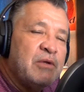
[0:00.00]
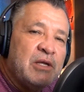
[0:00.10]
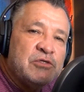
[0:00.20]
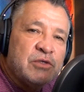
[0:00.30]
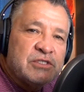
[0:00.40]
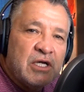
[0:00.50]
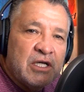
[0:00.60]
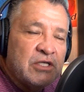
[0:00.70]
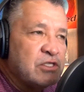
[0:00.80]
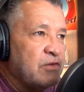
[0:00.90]
My name is Chris
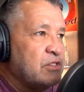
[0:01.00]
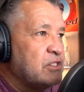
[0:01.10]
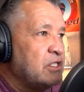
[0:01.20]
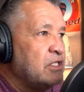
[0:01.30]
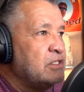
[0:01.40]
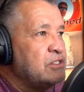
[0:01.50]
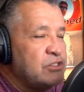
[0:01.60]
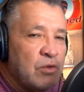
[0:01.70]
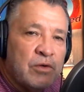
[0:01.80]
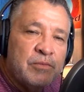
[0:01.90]
Hawkes, and this
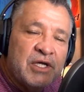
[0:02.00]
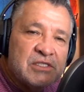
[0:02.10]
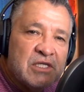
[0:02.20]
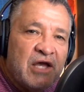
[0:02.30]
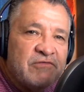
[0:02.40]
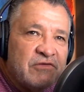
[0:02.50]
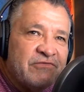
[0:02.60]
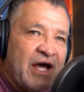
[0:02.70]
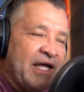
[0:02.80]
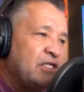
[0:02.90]
is Your Best Life
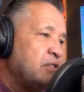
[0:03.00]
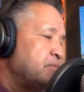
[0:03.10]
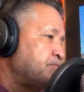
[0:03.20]
Defined.